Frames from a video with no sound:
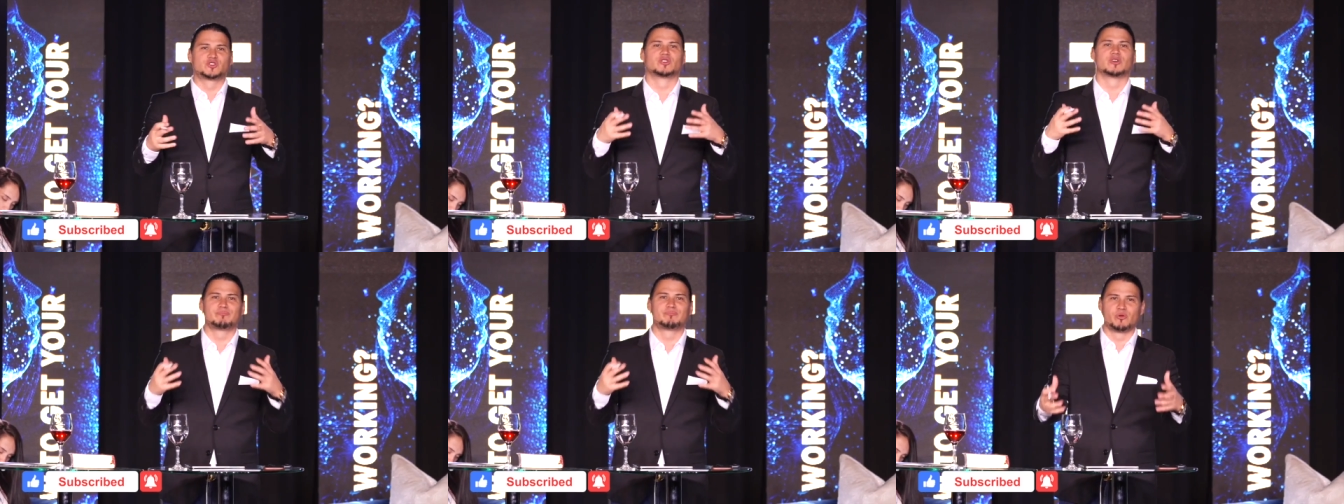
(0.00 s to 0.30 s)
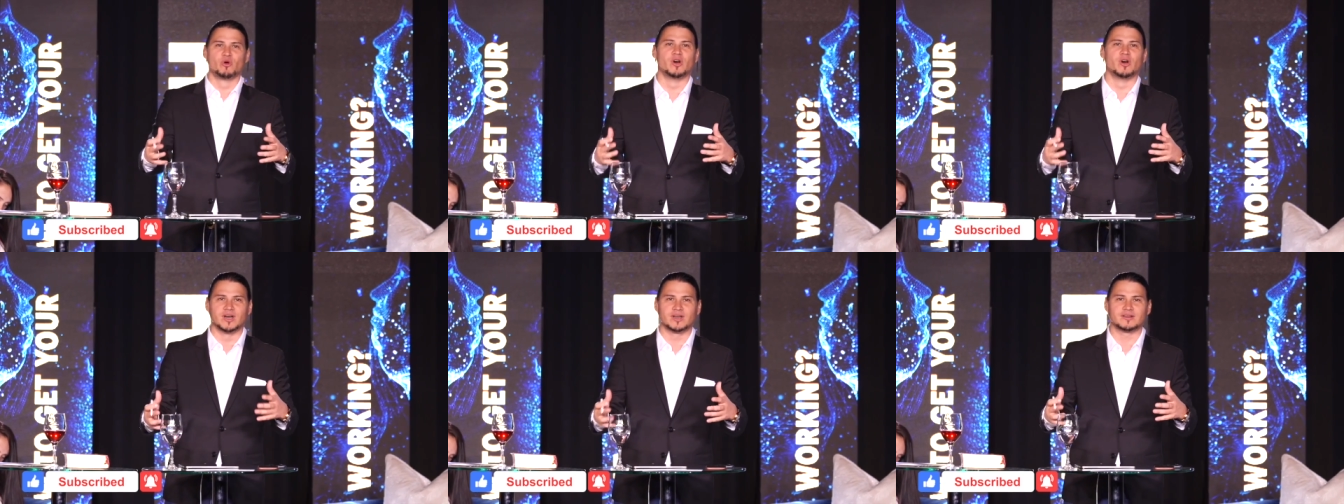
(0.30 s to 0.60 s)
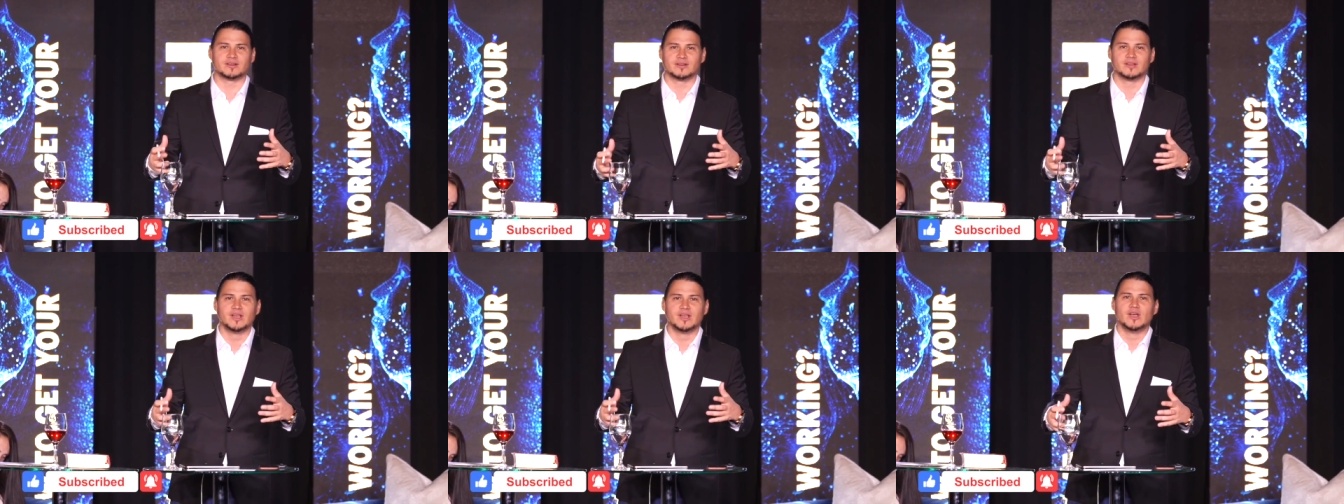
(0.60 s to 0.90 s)
the poor
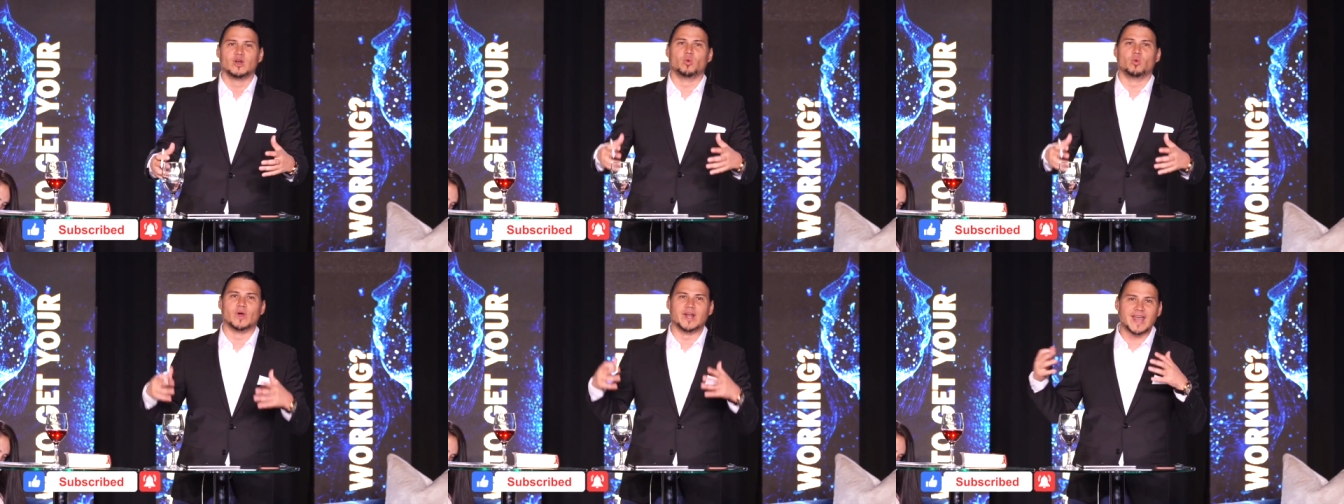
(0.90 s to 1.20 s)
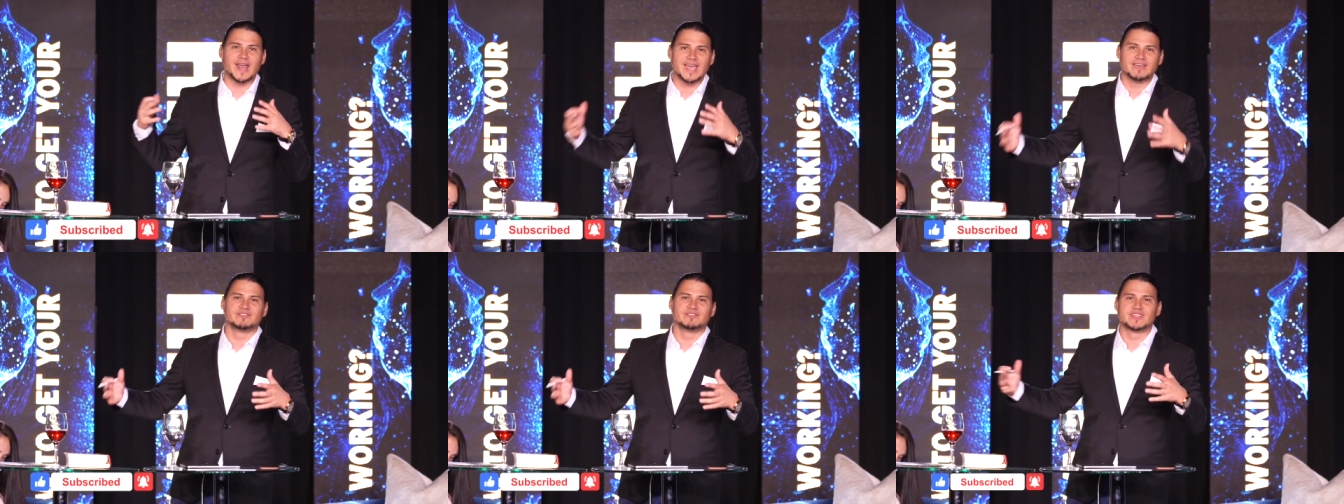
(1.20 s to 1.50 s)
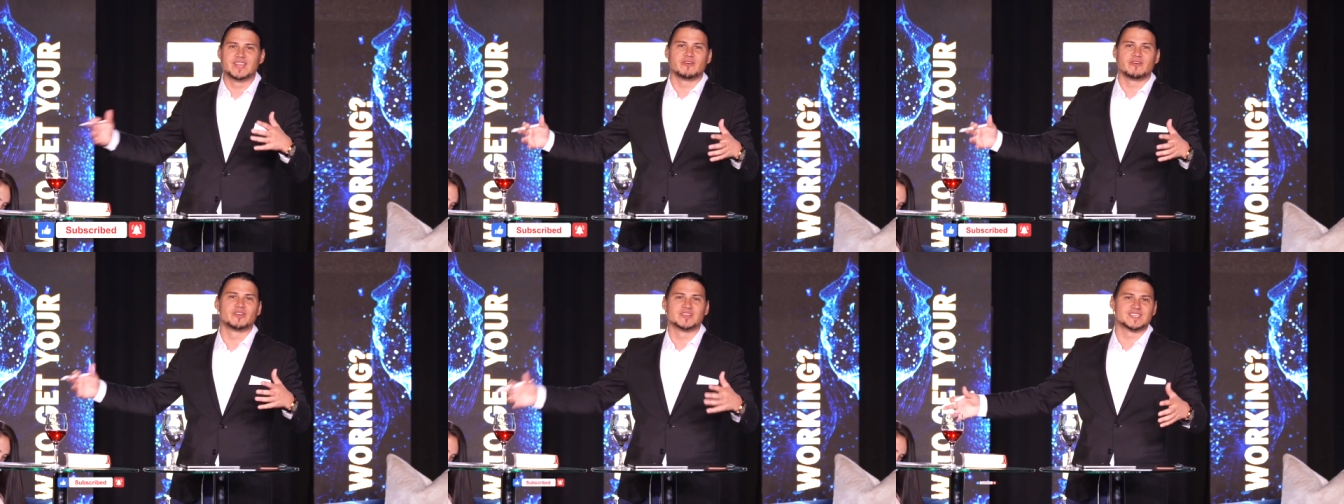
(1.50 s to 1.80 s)
whenever
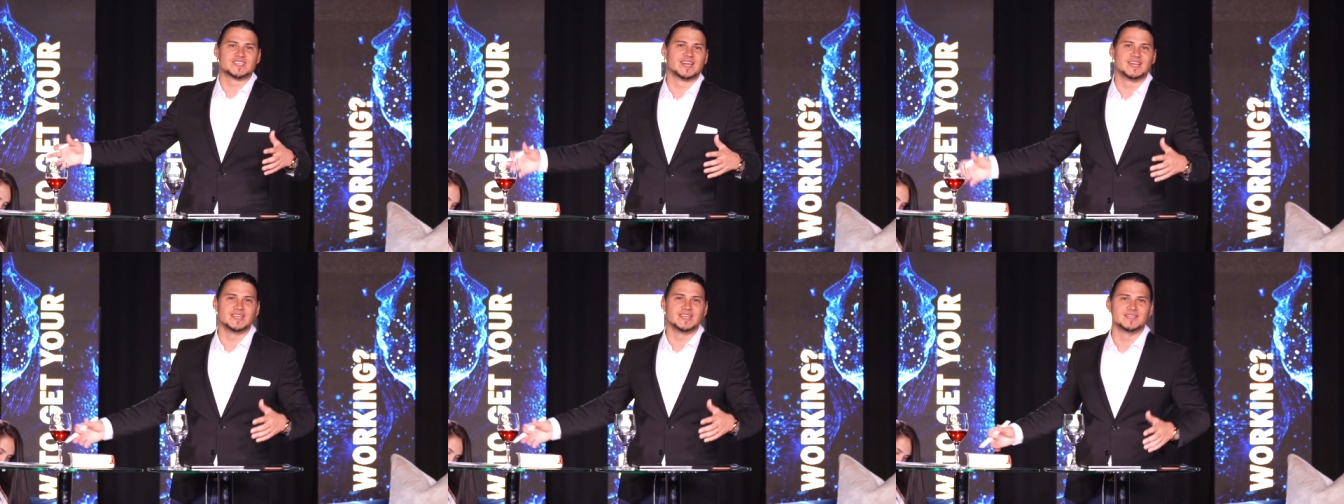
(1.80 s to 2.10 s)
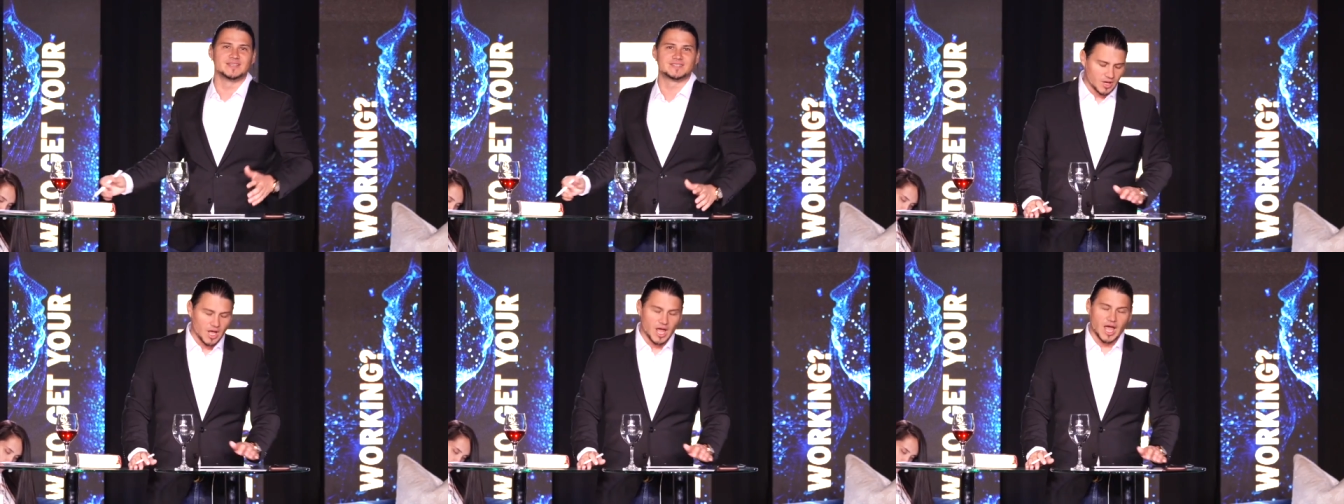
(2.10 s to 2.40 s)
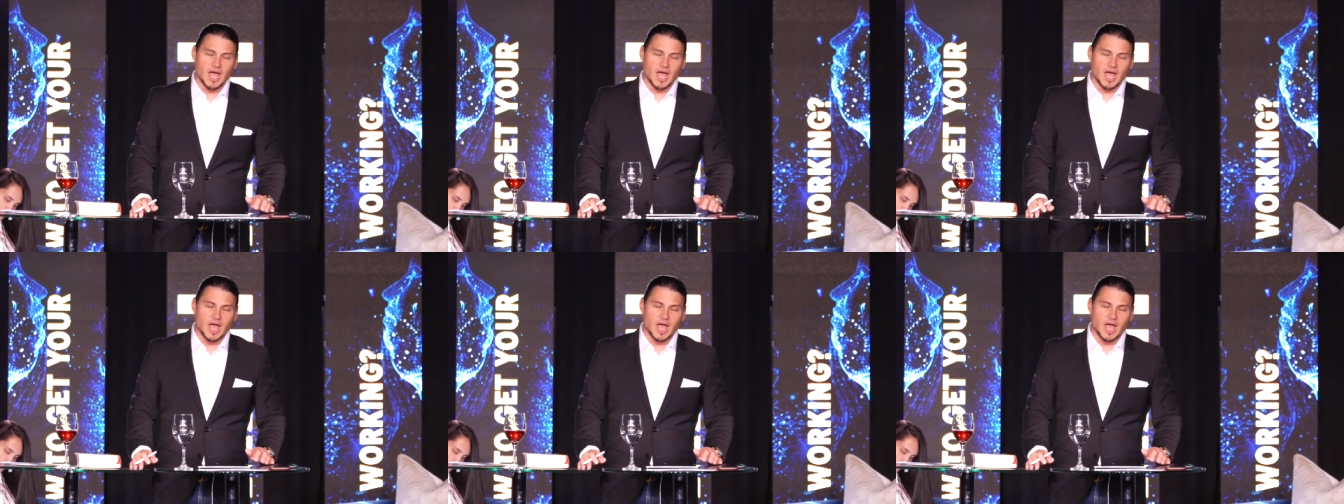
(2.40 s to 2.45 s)
there is a need.